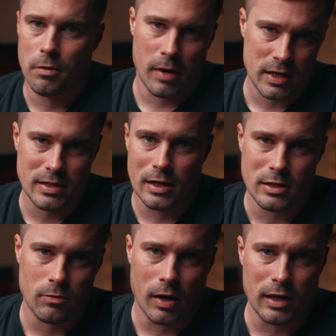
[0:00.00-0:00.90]
Makes
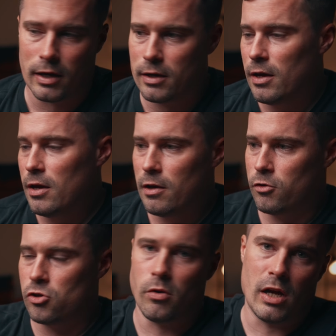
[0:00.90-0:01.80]
sense, right? Like if you
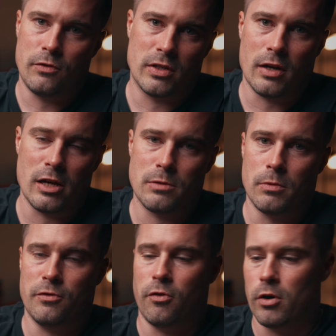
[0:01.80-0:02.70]
show an
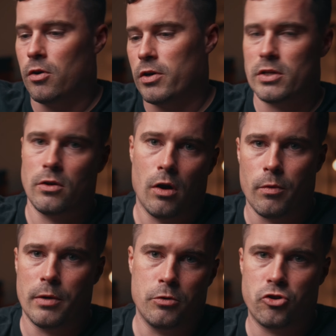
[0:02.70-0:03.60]
advertisement for a course that I
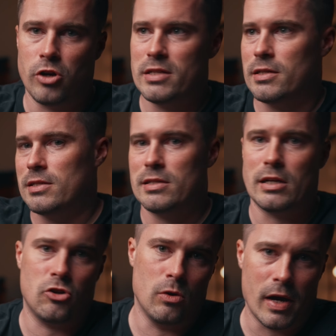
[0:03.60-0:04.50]
already purchased, it's
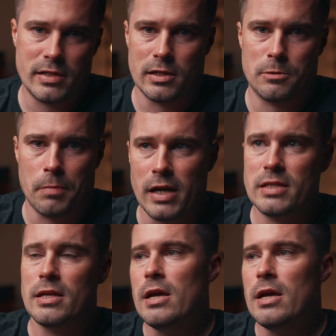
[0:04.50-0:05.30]
essentially wasted space.